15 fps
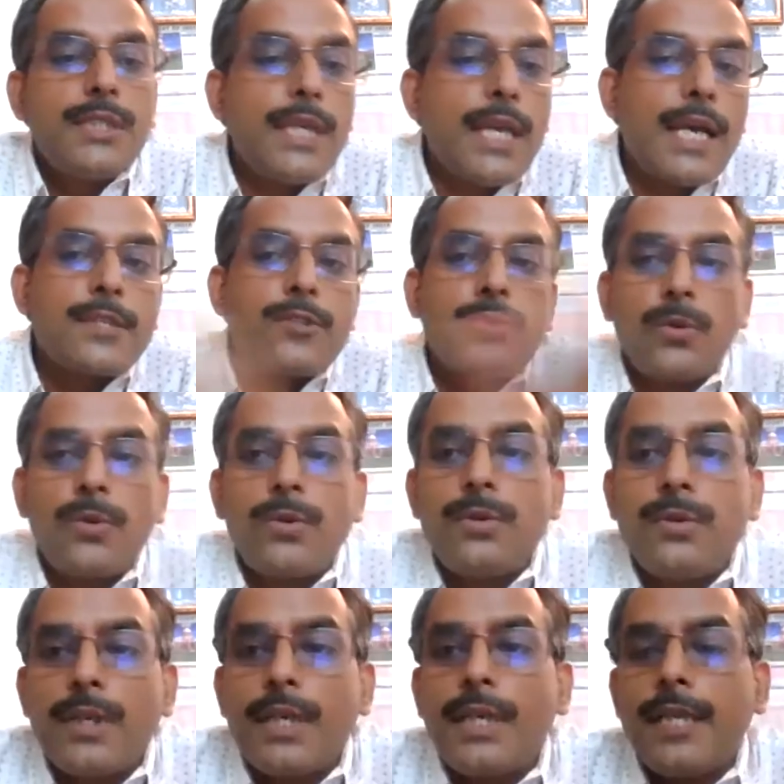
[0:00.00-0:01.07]
he has shown
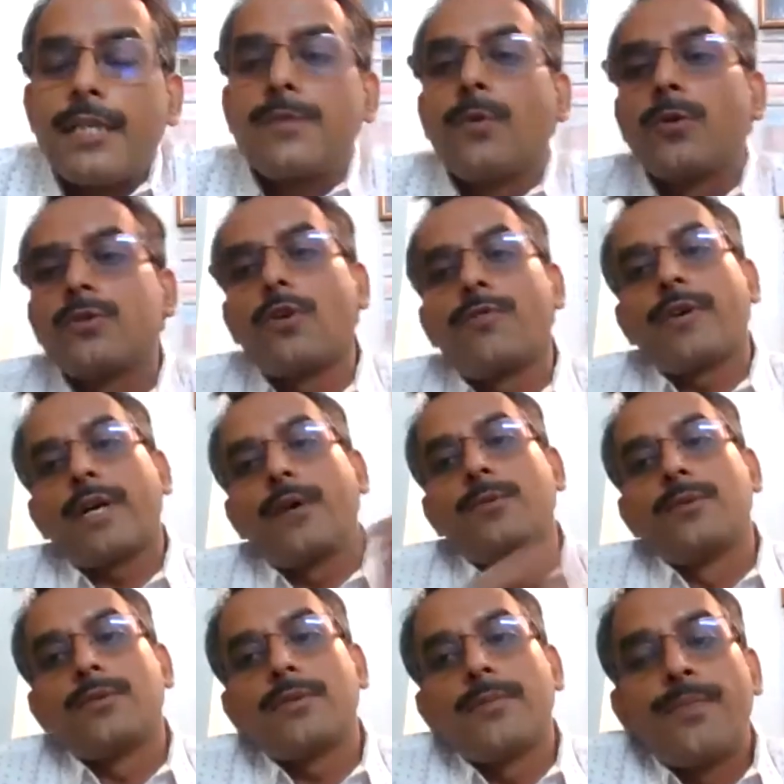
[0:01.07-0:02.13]
in his books of
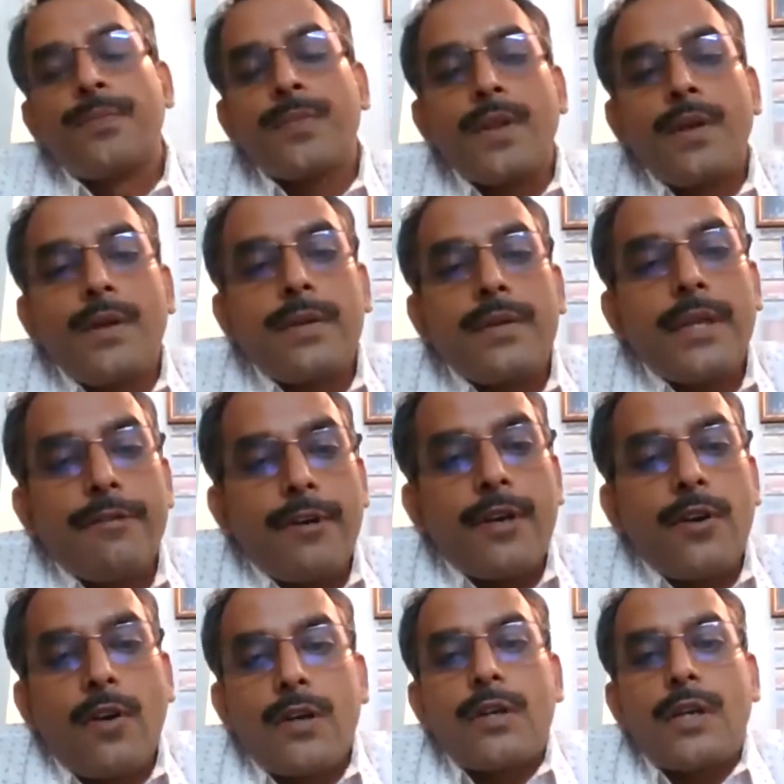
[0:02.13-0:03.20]
accounts, they were
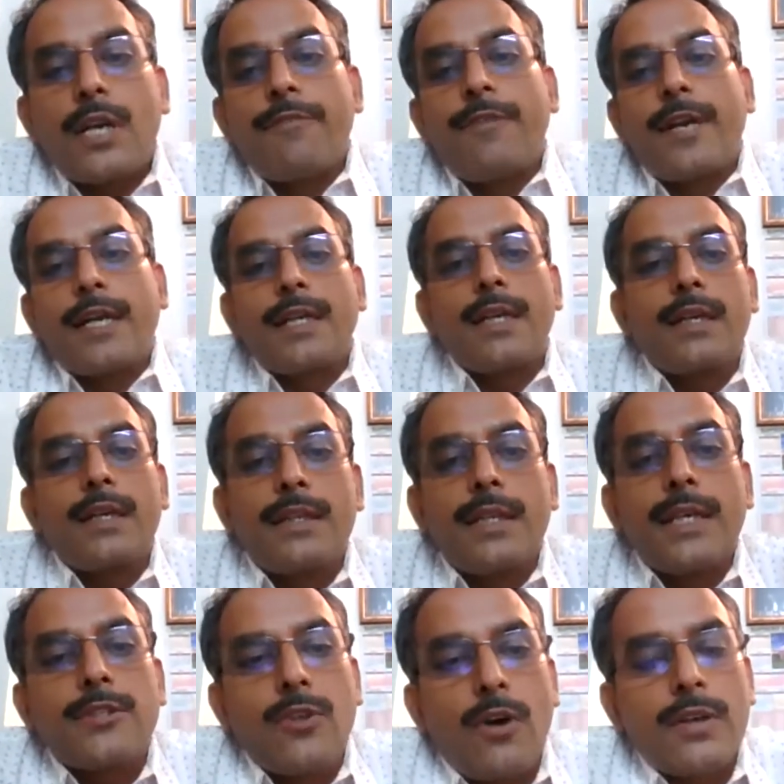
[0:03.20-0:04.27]
not reflecting in the
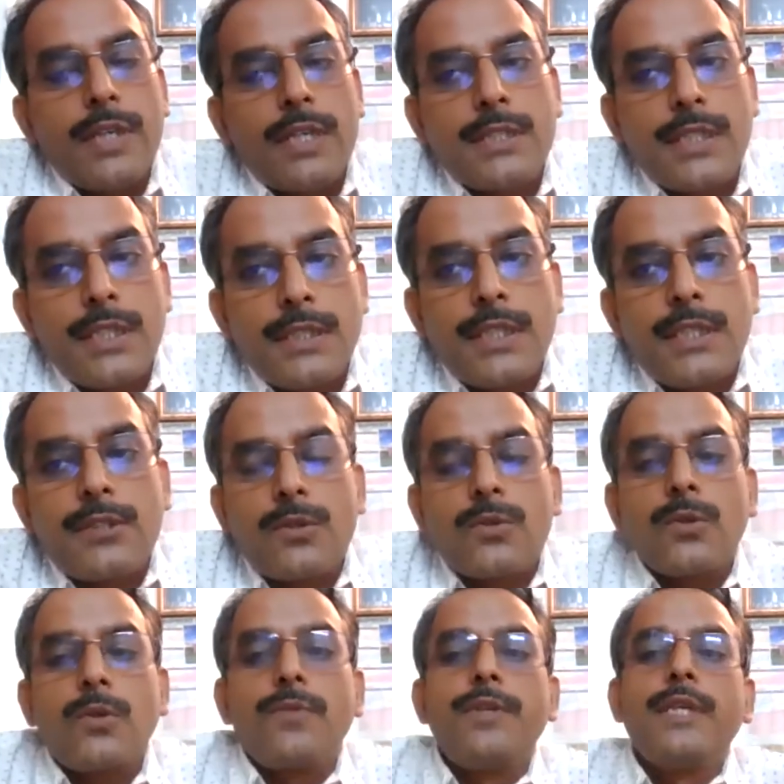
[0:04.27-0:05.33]
stock exchanges.
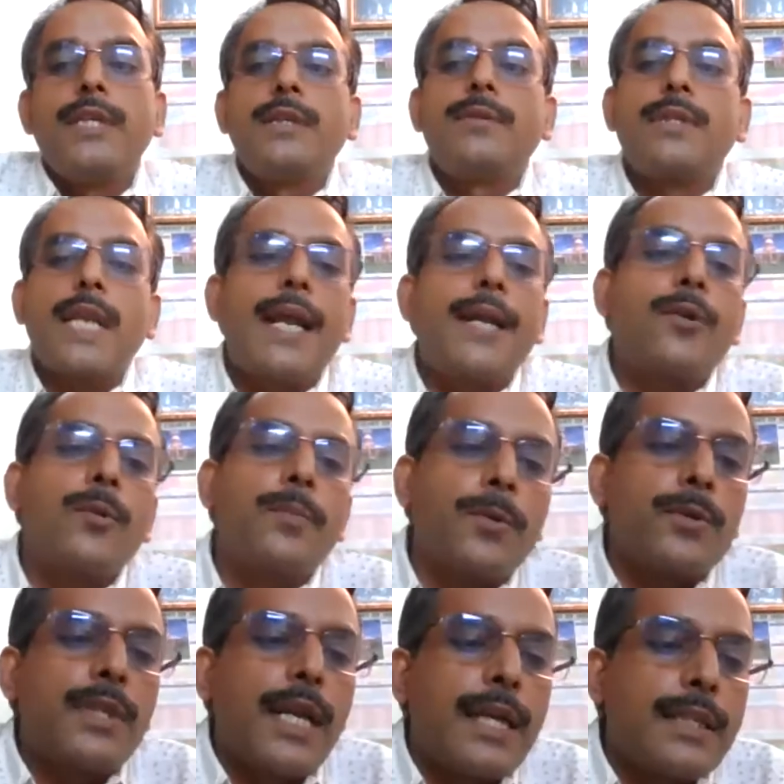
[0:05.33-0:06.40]
So we tried to
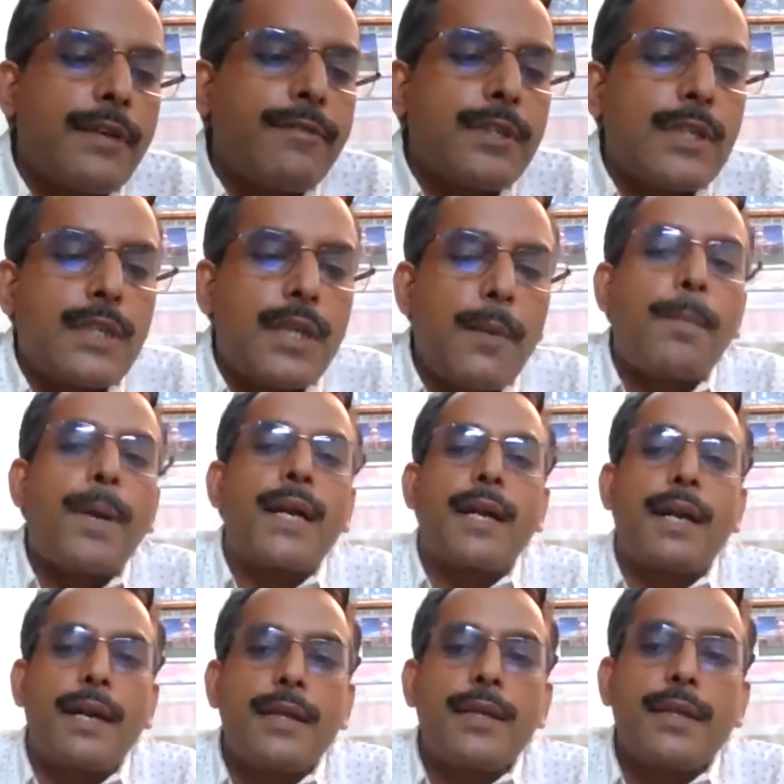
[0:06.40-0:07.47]
put that they were dabba
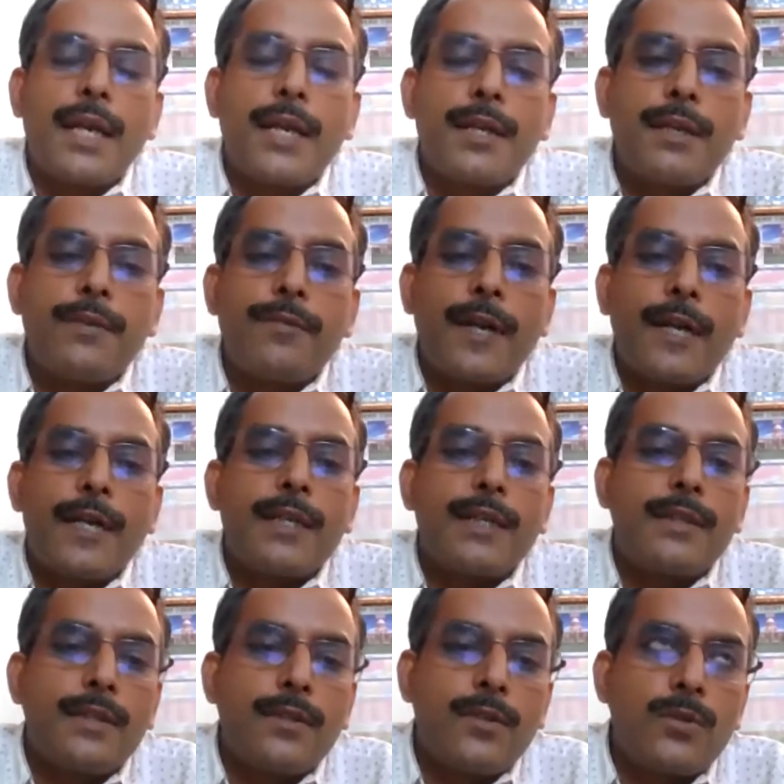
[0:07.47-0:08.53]
trading. Like in fact,
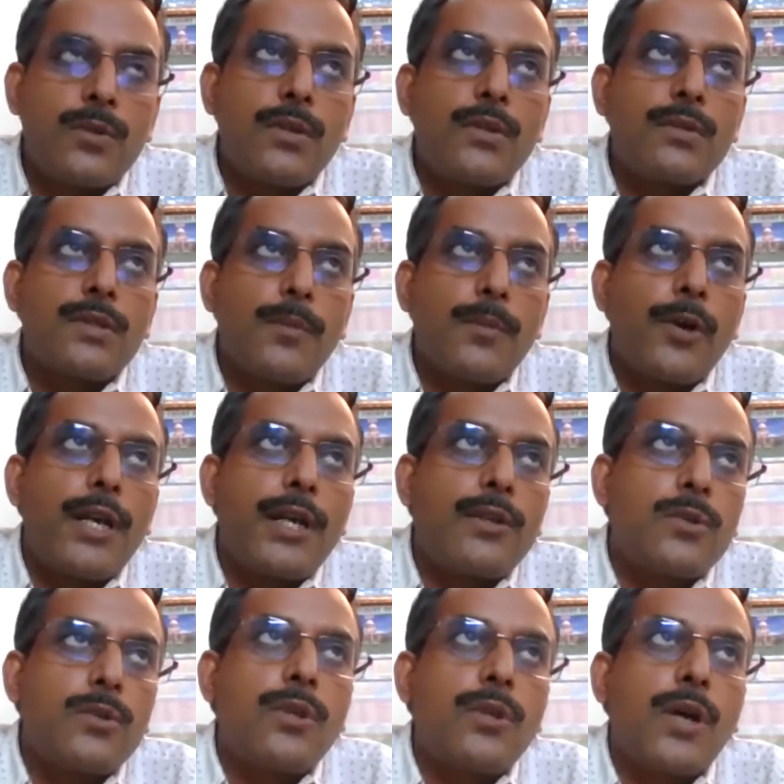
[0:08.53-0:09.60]
in somewhere
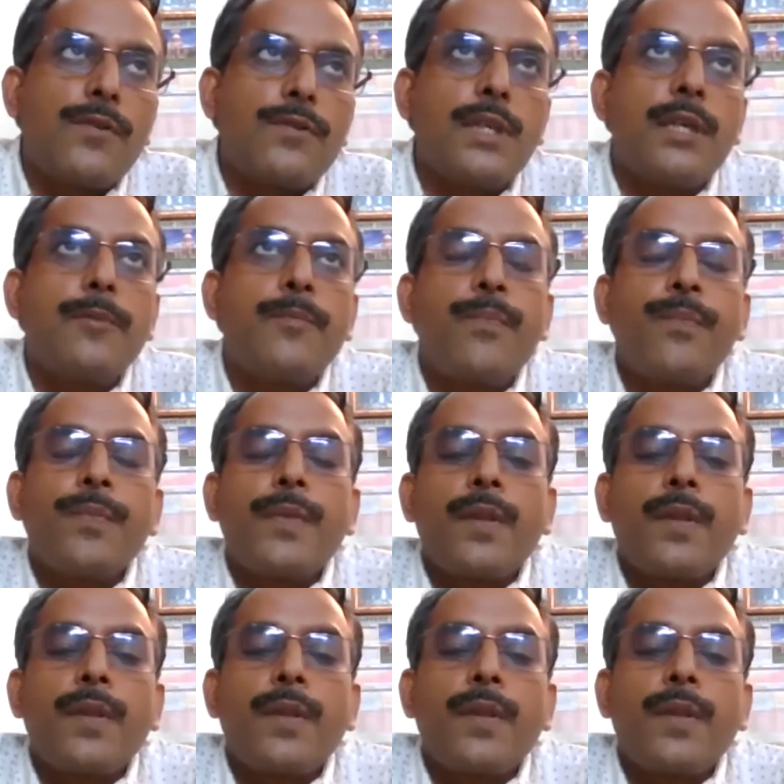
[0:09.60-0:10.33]
in 2000,